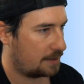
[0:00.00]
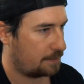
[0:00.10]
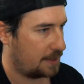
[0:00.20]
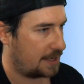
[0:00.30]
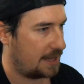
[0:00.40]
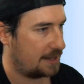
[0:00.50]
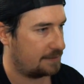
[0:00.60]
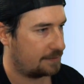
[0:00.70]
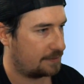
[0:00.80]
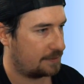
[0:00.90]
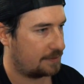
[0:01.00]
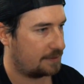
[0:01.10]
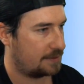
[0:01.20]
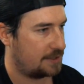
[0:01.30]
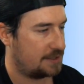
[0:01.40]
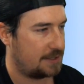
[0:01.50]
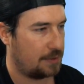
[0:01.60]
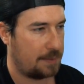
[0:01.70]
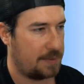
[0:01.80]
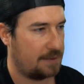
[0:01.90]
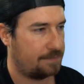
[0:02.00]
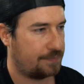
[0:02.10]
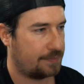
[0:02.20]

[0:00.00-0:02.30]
But again, you see what I mean?